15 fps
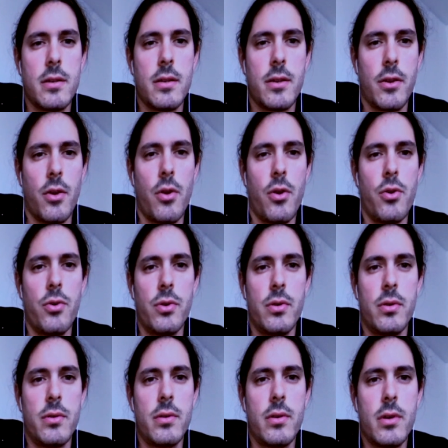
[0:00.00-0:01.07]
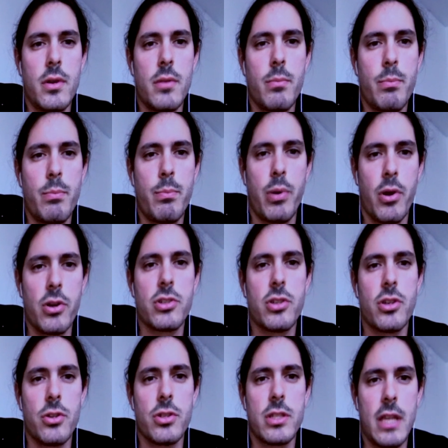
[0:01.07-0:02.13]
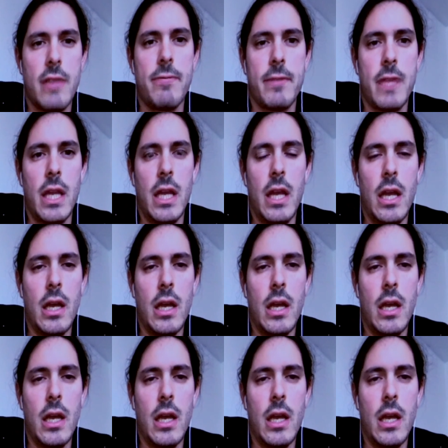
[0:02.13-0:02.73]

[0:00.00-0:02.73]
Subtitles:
their own personal safety.